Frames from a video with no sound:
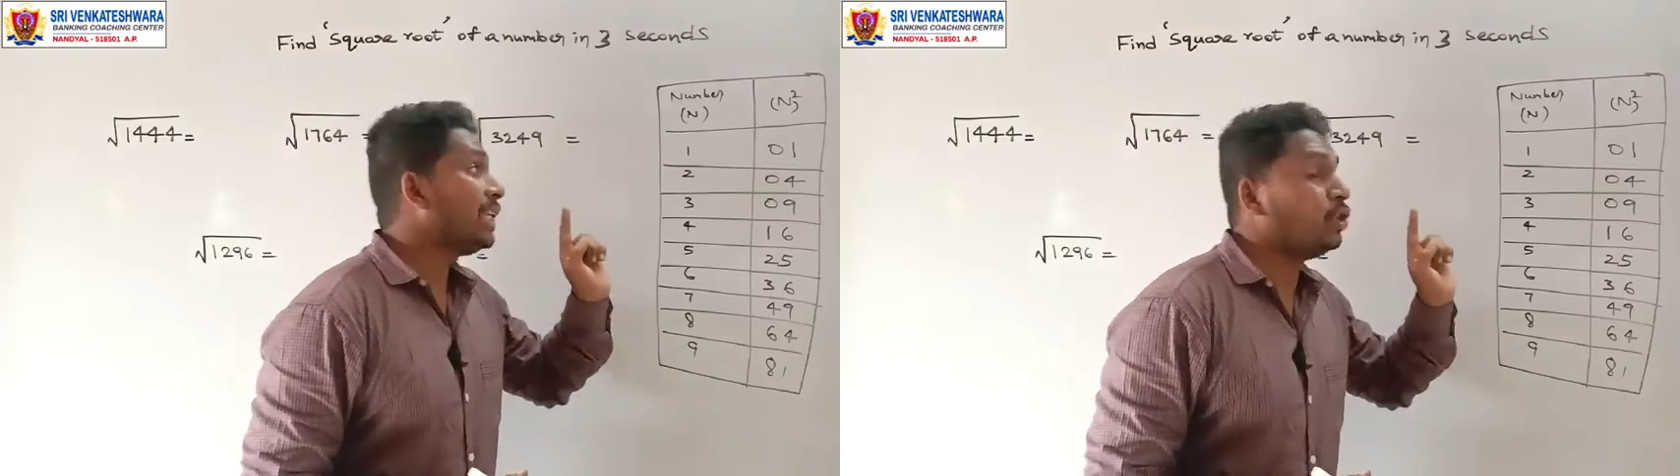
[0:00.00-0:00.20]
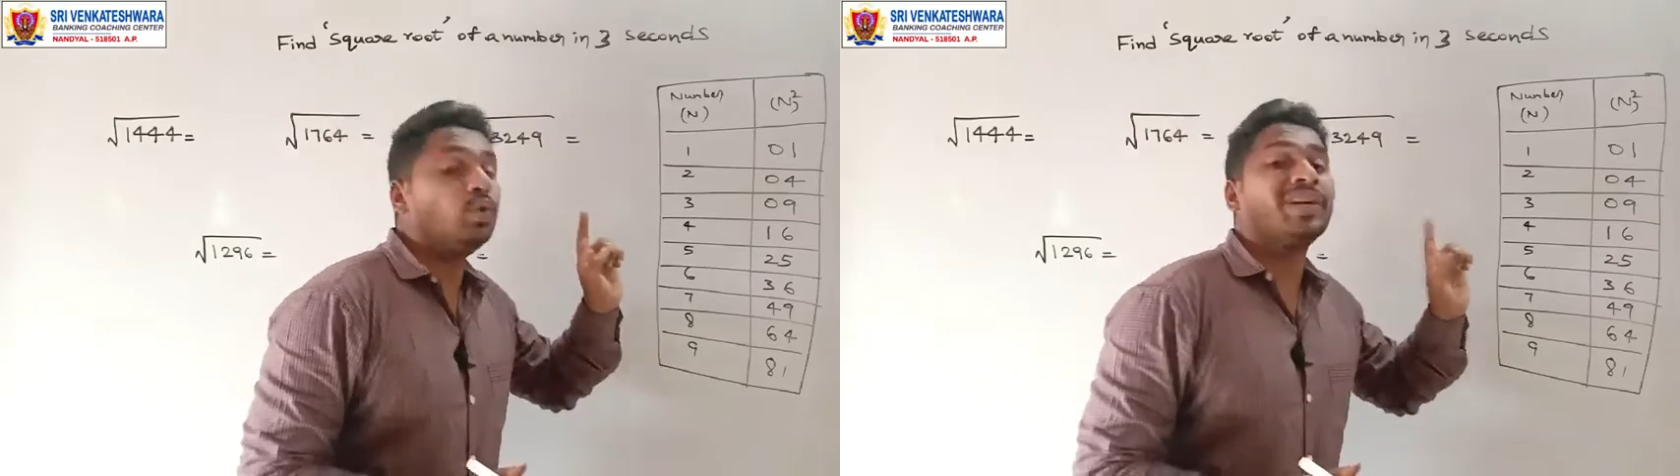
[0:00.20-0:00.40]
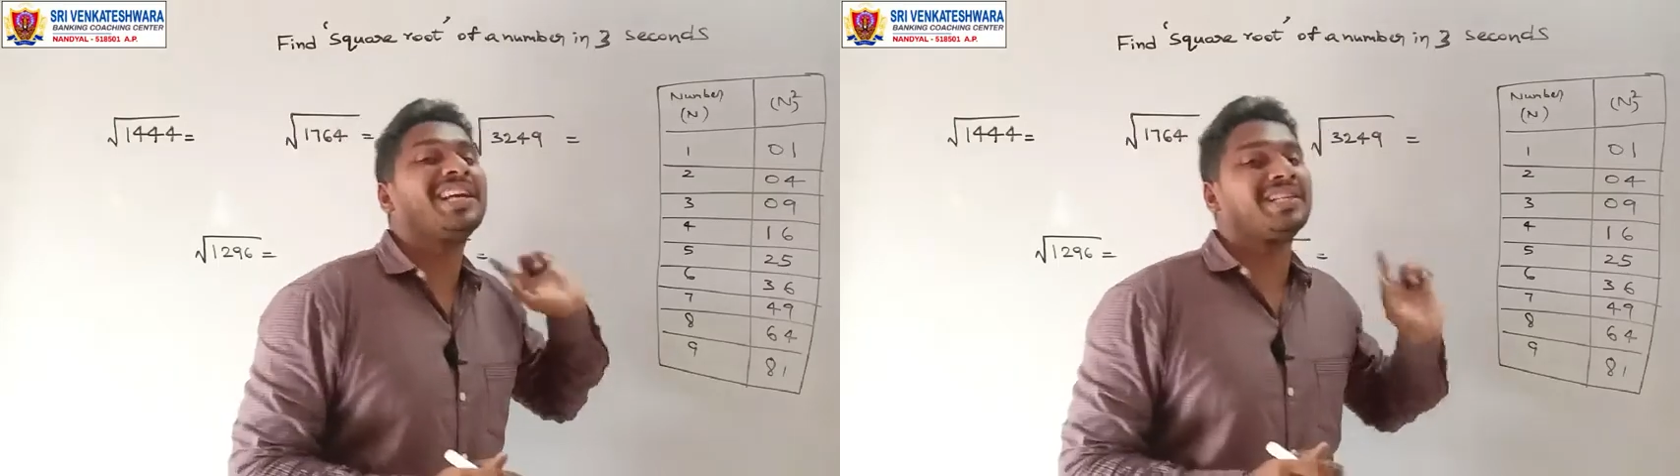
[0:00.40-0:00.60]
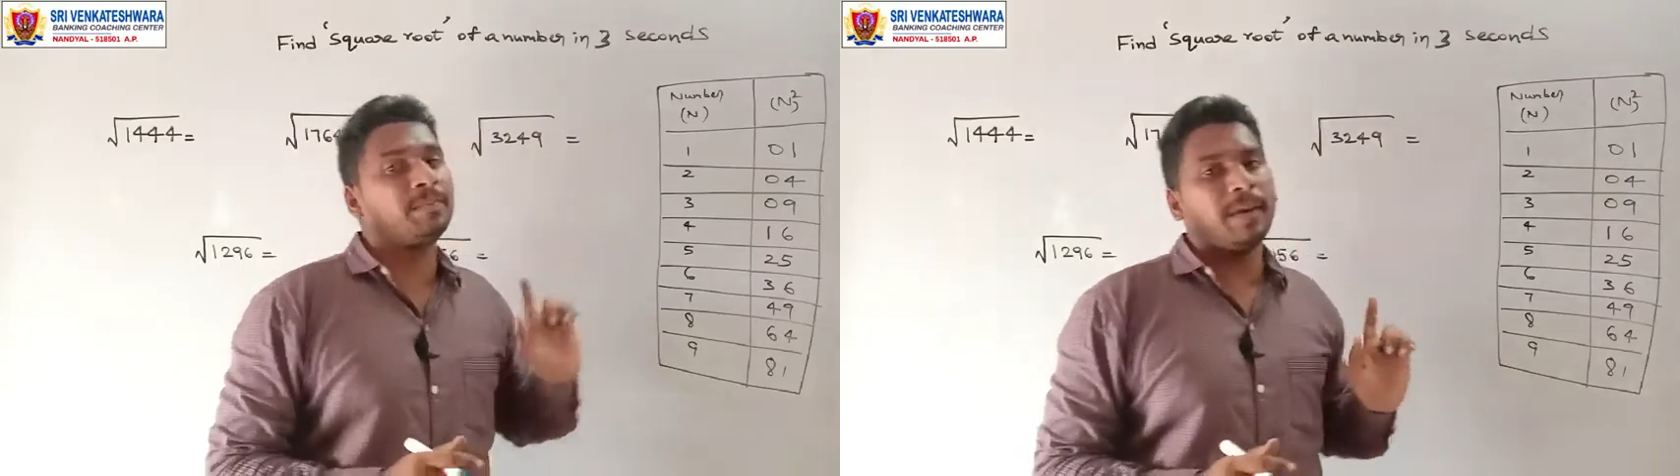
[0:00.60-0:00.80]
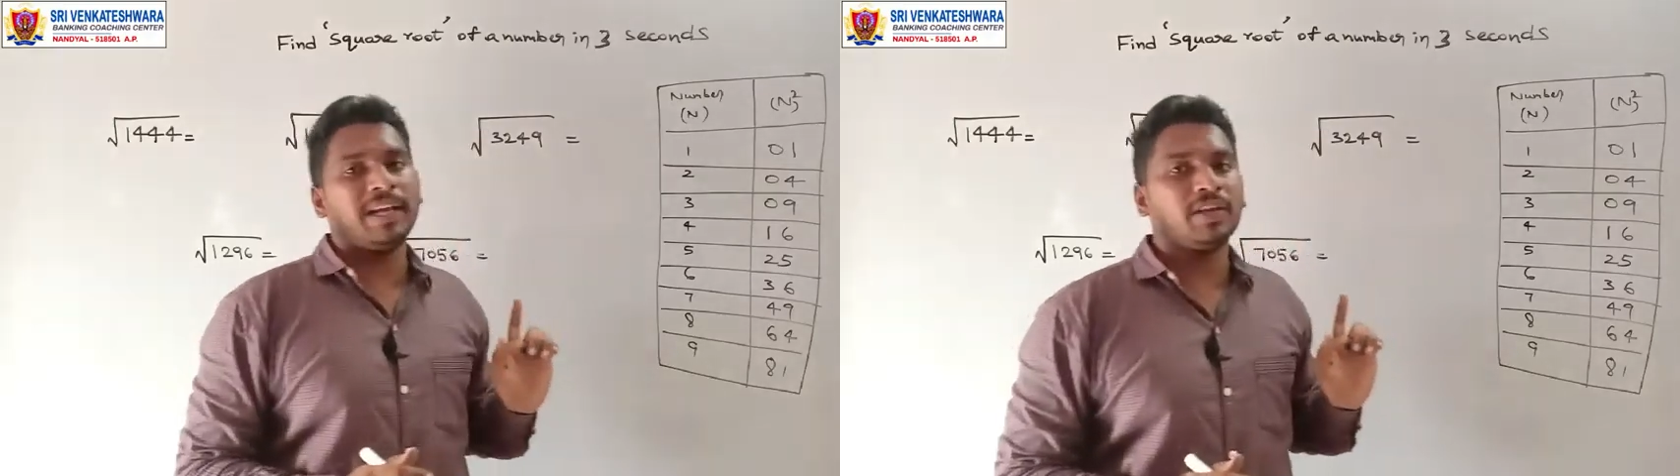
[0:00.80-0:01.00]
units
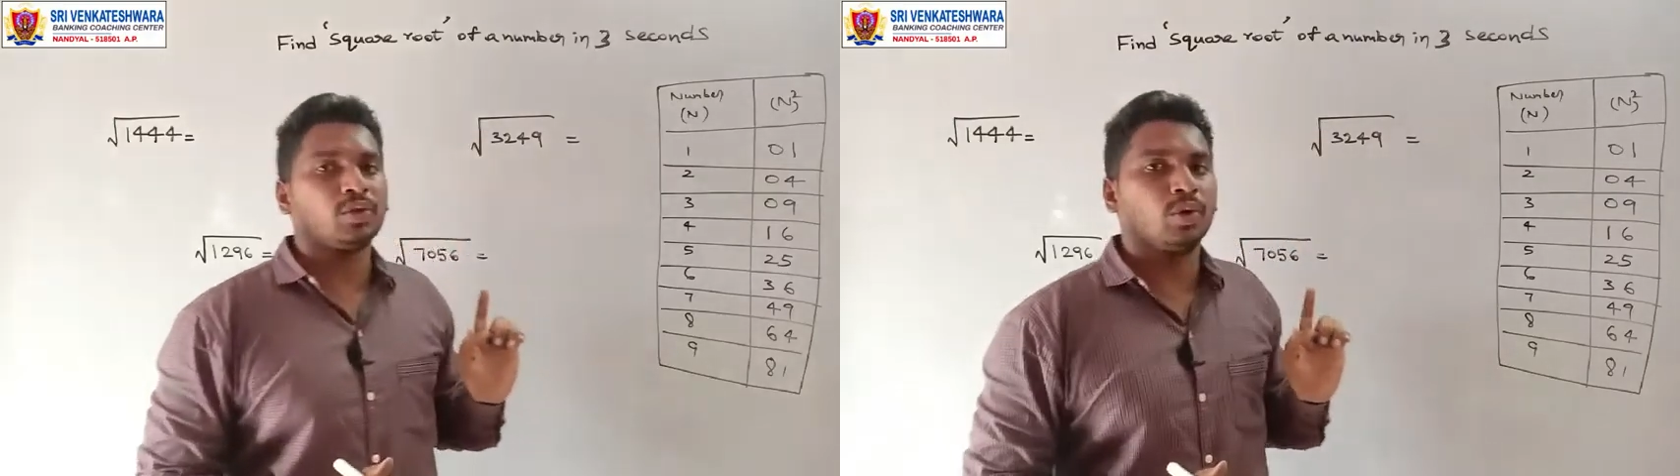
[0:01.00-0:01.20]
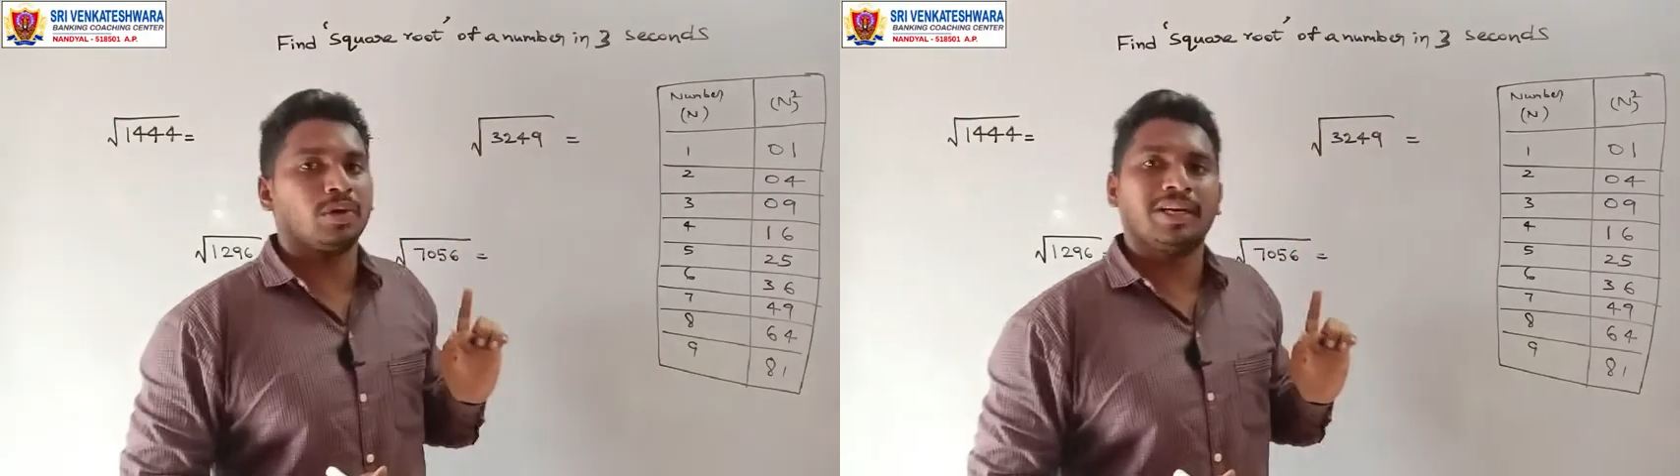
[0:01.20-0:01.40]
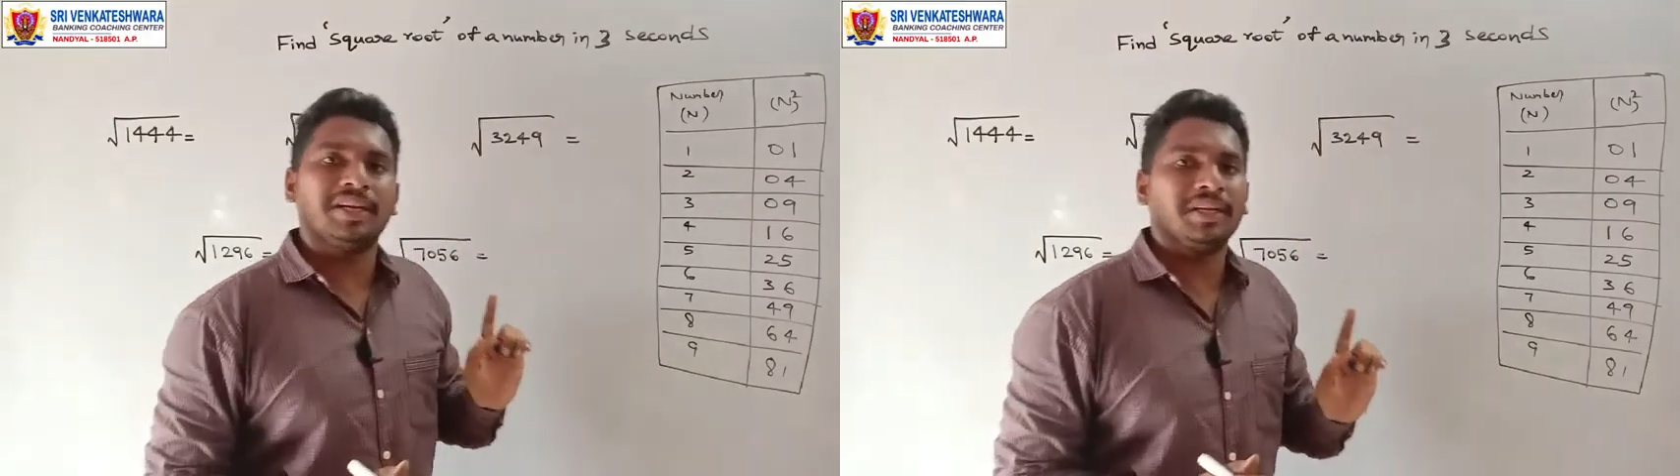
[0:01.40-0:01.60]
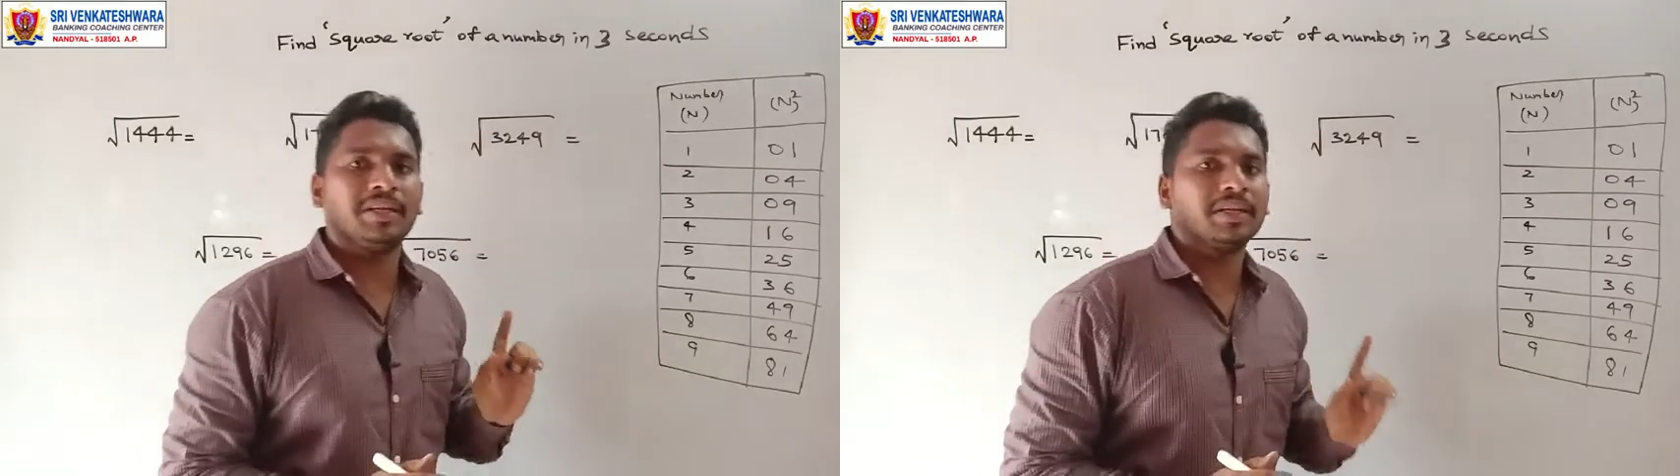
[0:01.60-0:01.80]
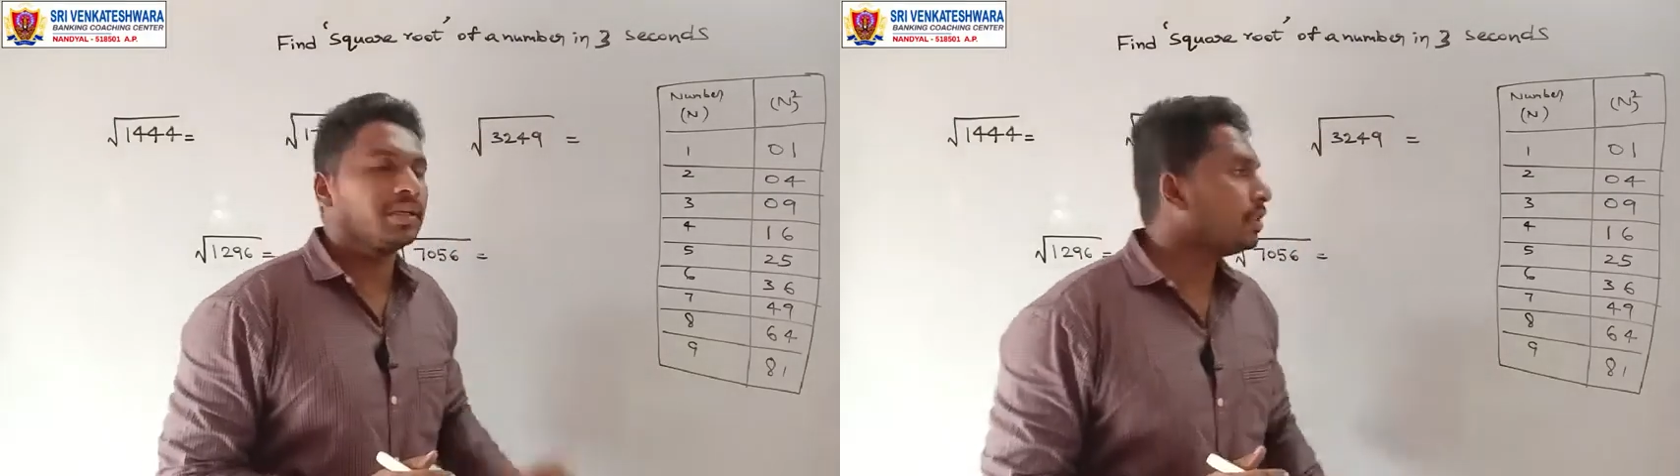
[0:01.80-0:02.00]
place
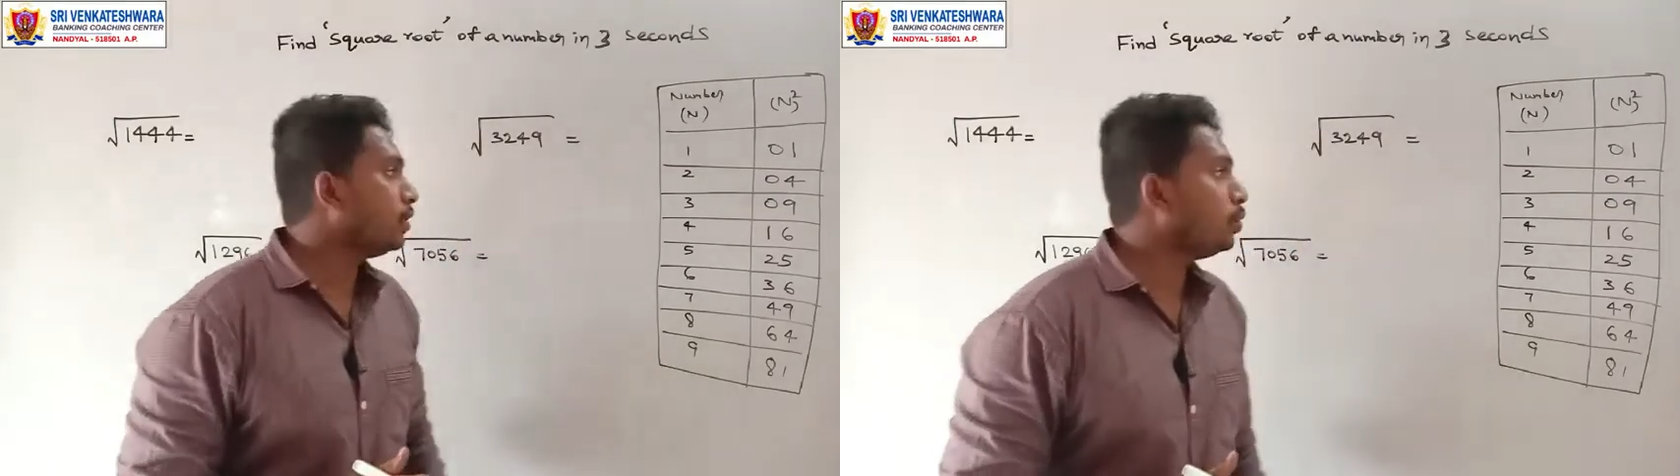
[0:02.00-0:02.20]
only.